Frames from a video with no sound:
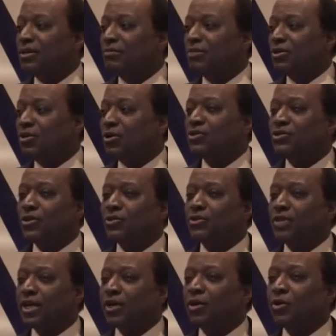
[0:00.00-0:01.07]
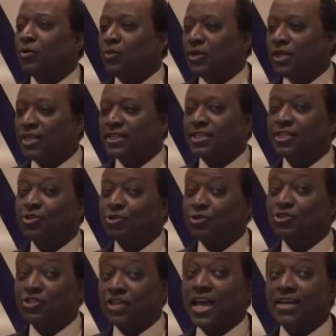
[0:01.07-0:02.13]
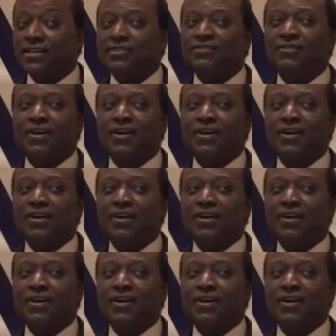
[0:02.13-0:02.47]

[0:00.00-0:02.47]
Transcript: but also their willingness to satisfy